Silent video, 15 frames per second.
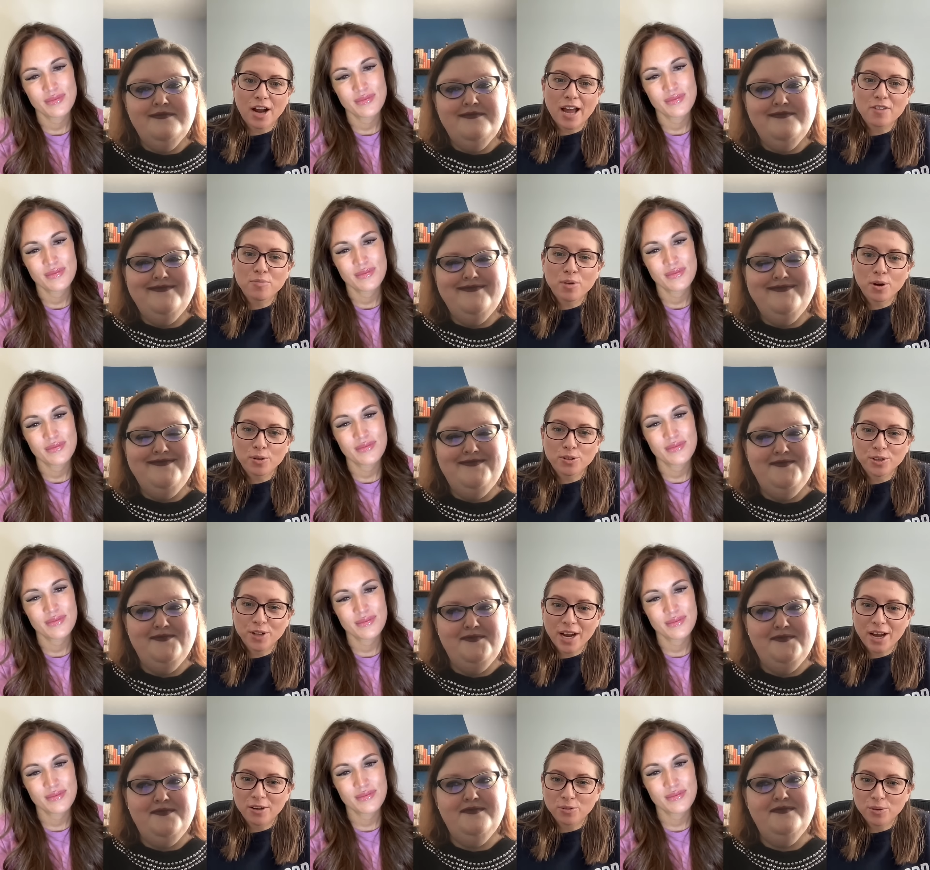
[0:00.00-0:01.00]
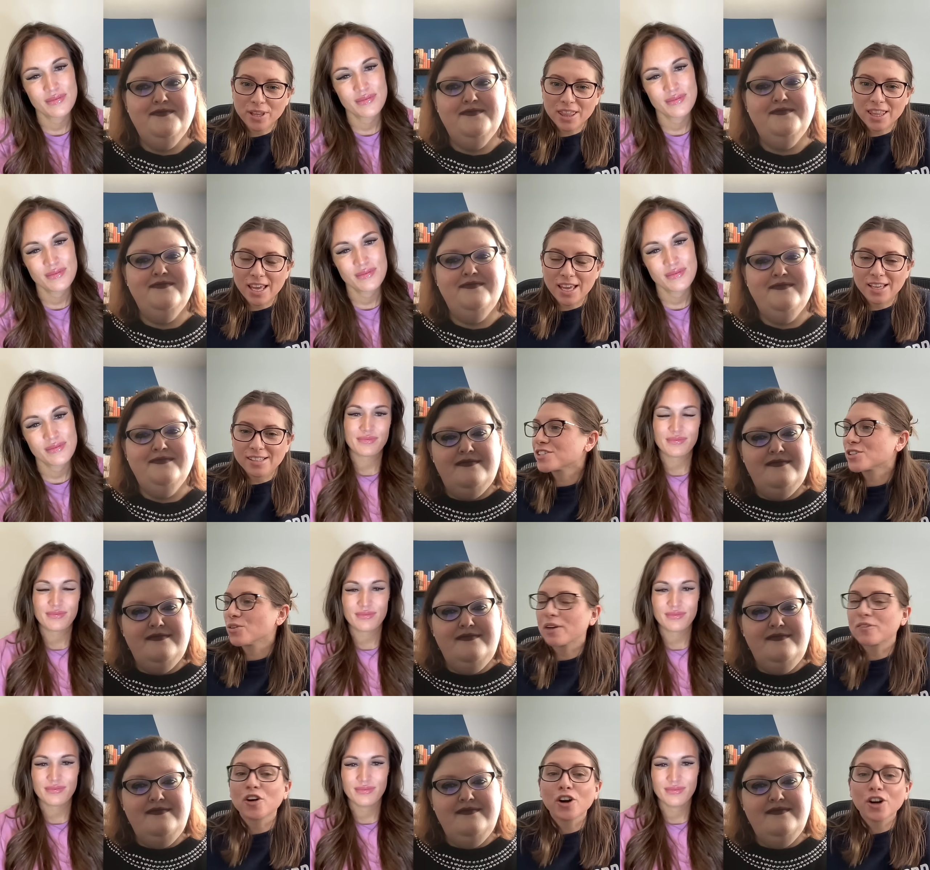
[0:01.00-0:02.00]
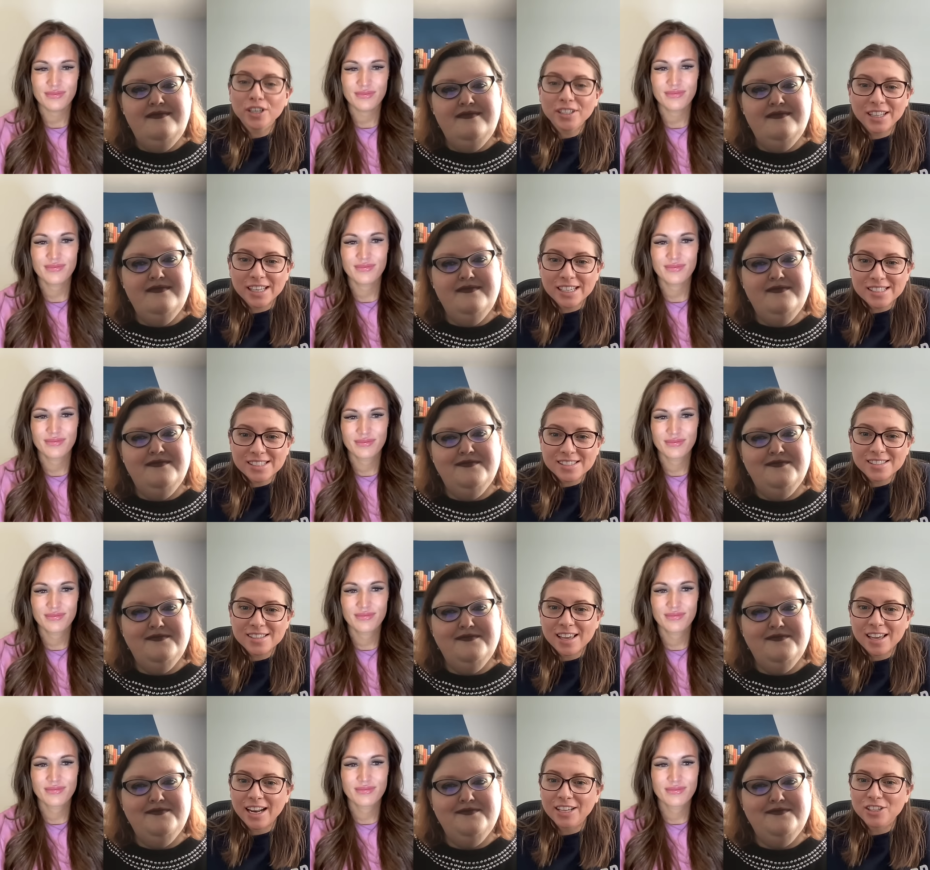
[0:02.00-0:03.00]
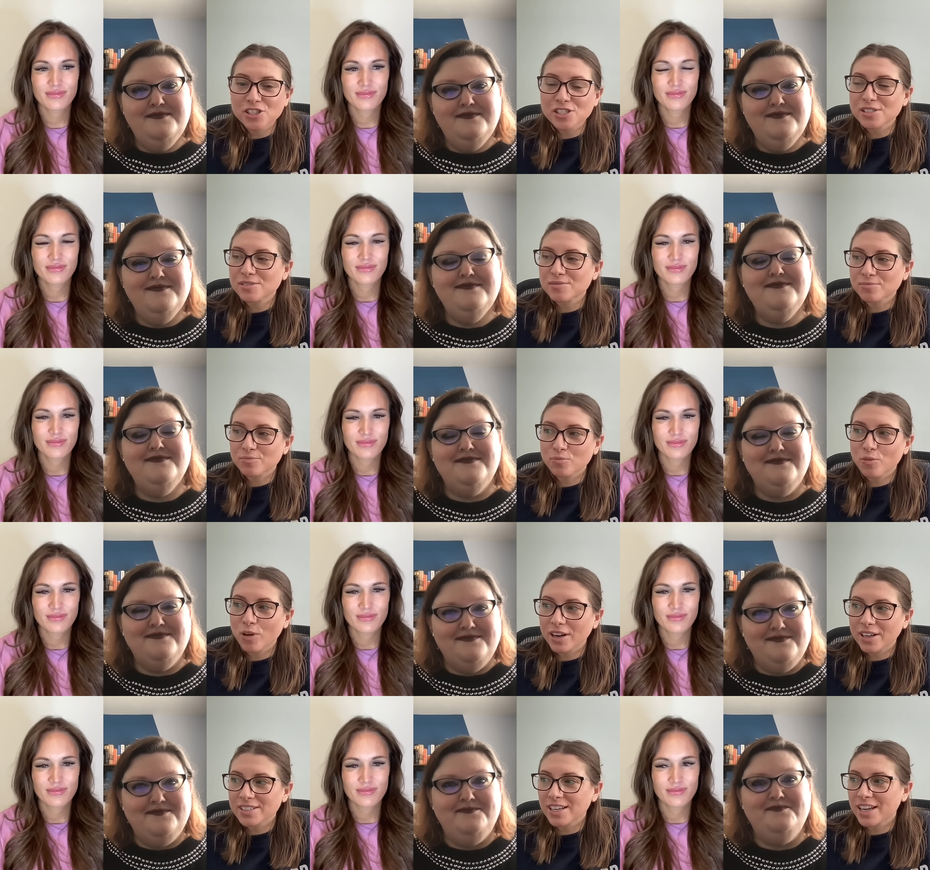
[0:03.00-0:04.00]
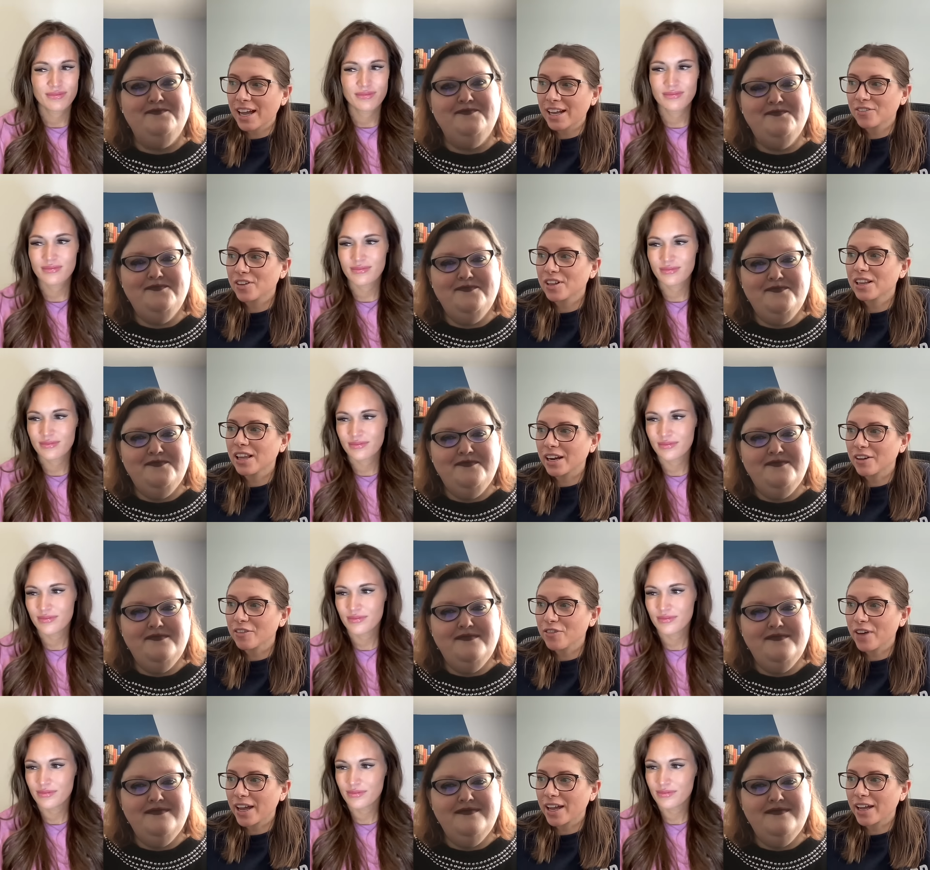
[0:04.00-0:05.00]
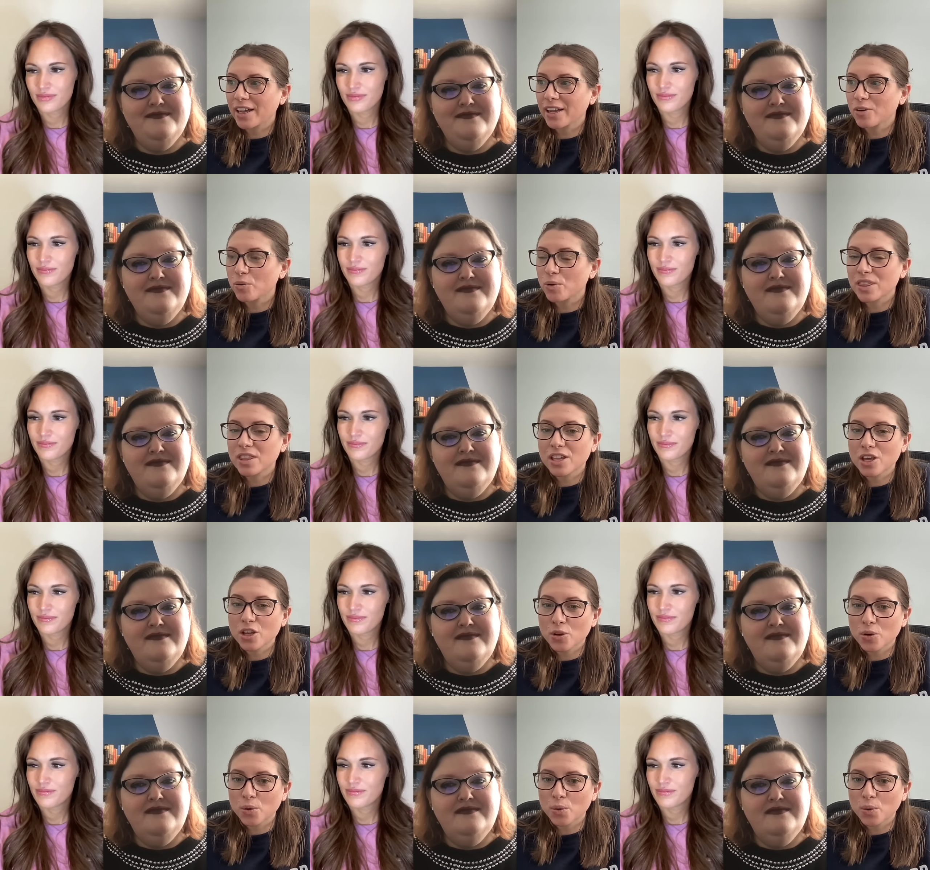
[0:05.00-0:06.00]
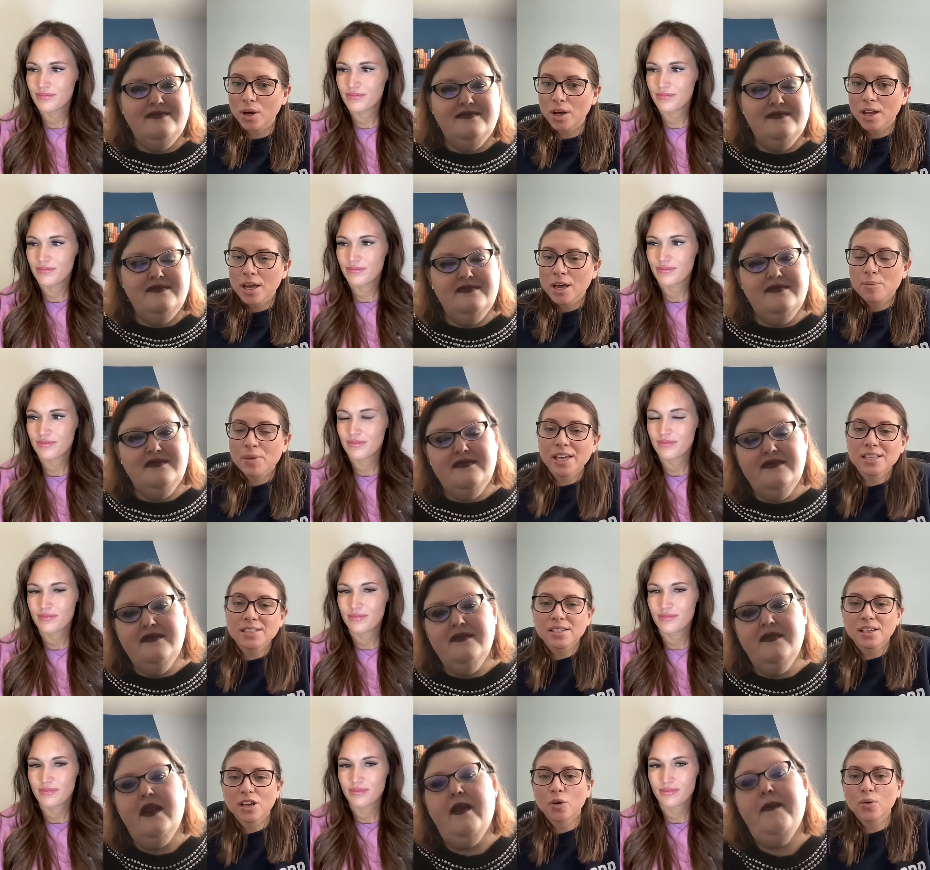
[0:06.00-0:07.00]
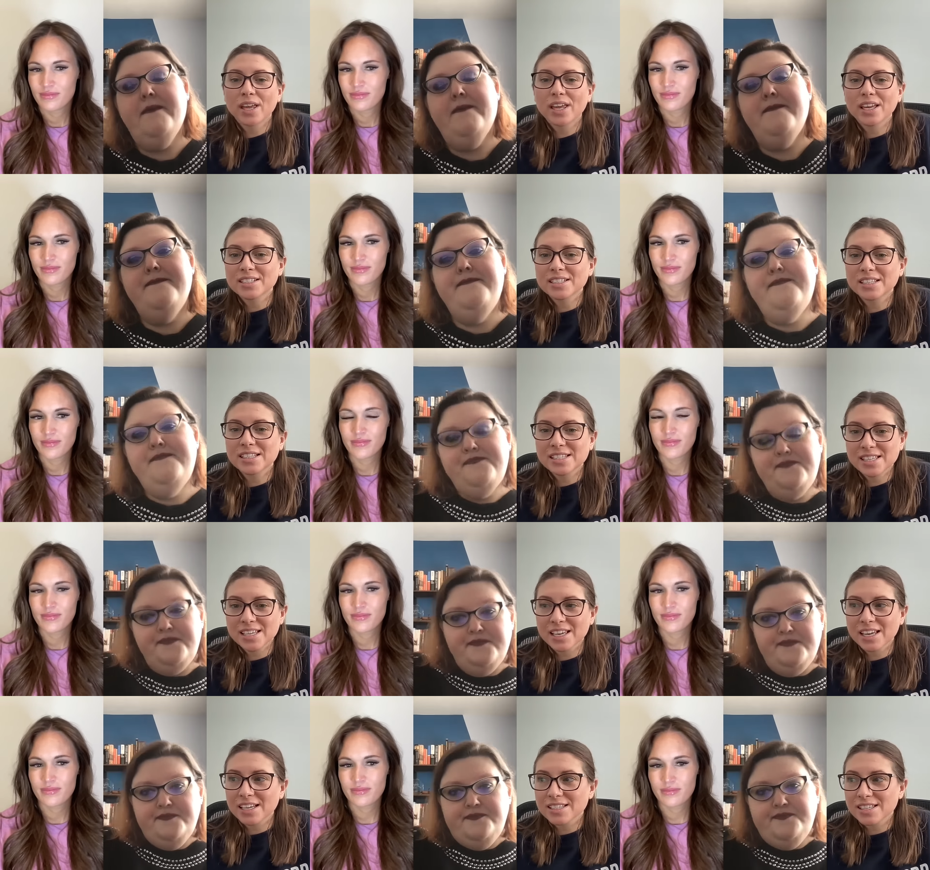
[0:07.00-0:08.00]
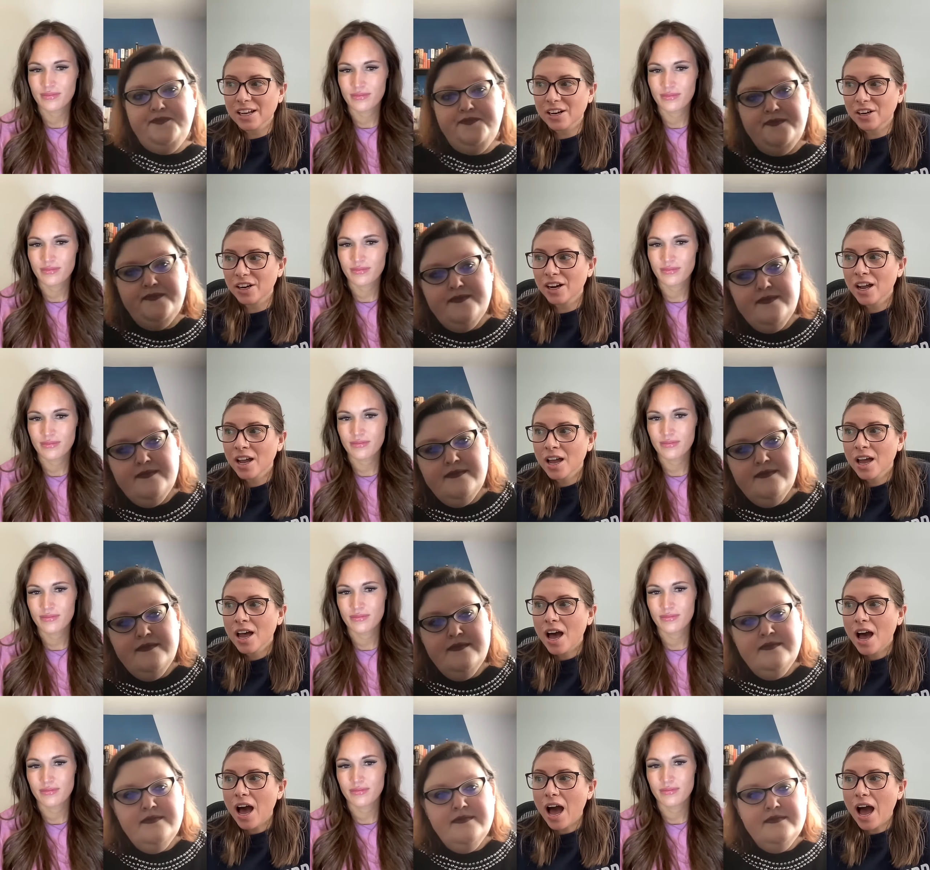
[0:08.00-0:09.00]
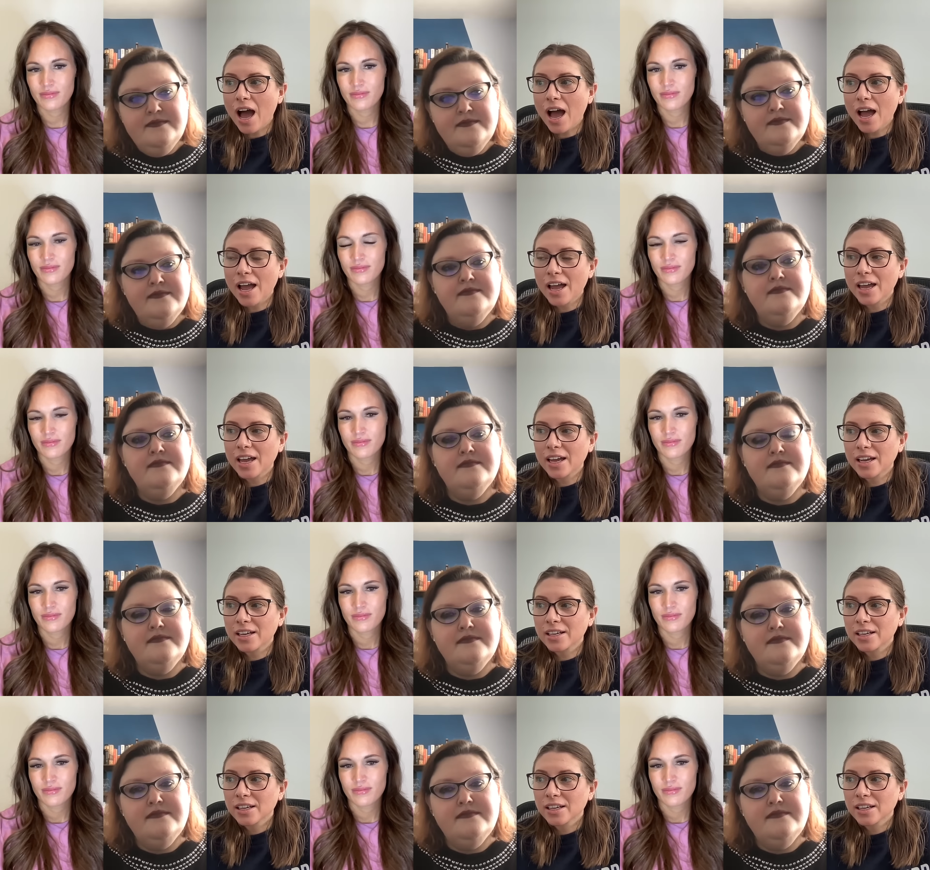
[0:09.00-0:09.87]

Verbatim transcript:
Speaker 1: I've poked around with things. So I've heard this and I just wanted to mm-hmm. kind of clarify it with you because going into the CES letter, I